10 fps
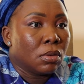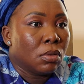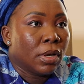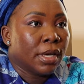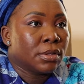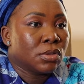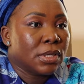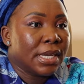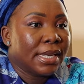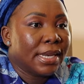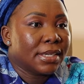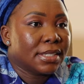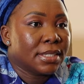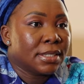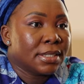Going into the
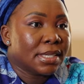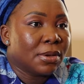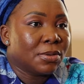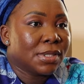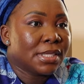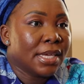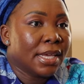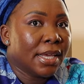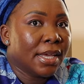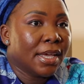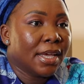elections, I will say